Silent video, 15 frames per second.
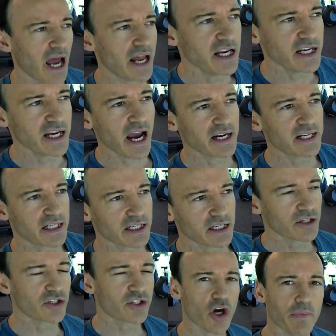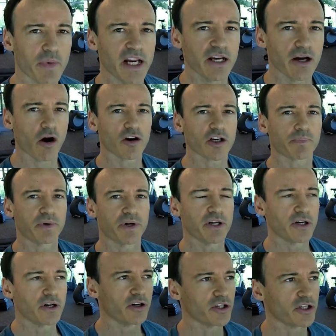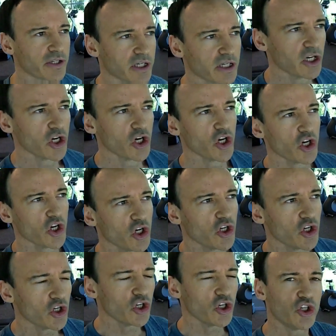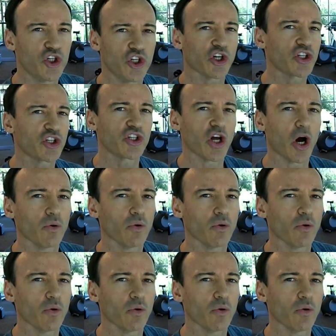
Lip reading: and yet so many entrepreneurs just